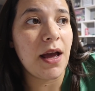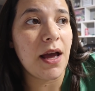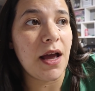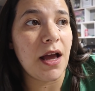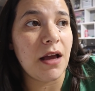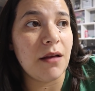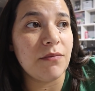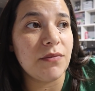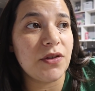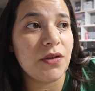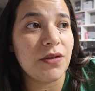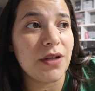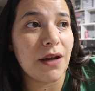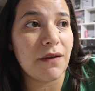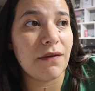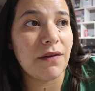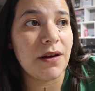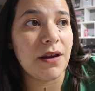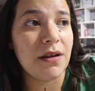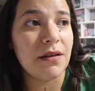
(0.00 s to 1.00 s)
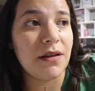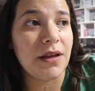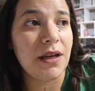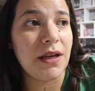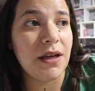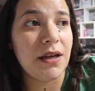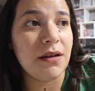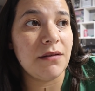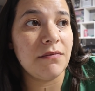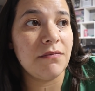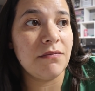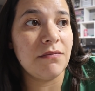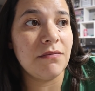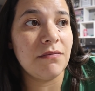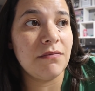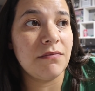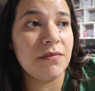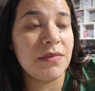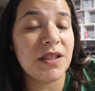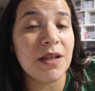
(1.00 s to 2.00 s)
Um, so definitely
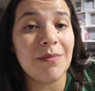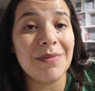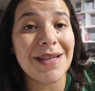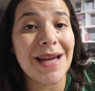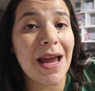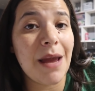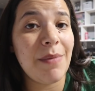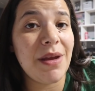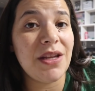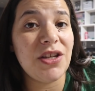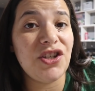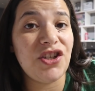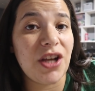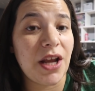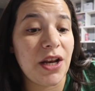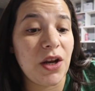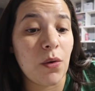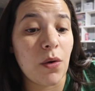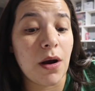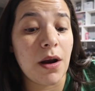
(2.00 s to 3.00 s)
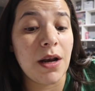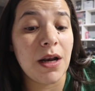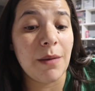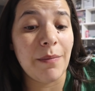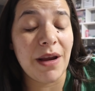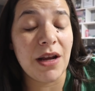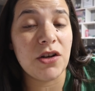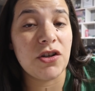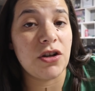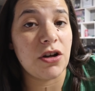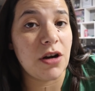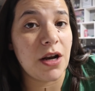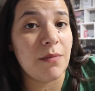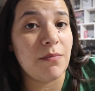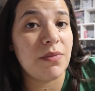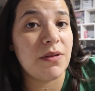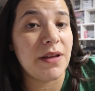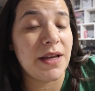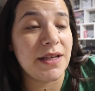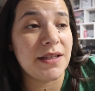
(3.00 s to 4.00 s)
sometime in January, I need to make sure
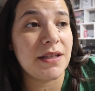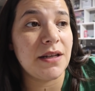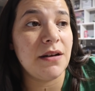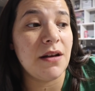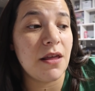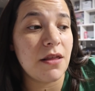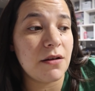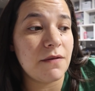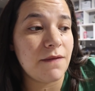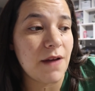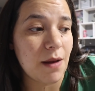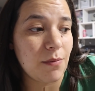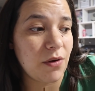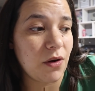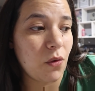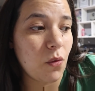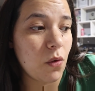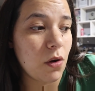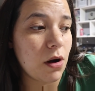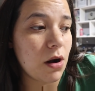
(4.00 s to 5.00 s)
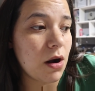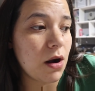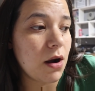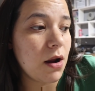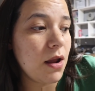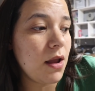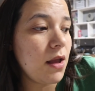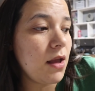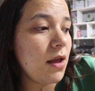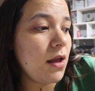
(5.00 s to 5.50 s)
and place another fabric order,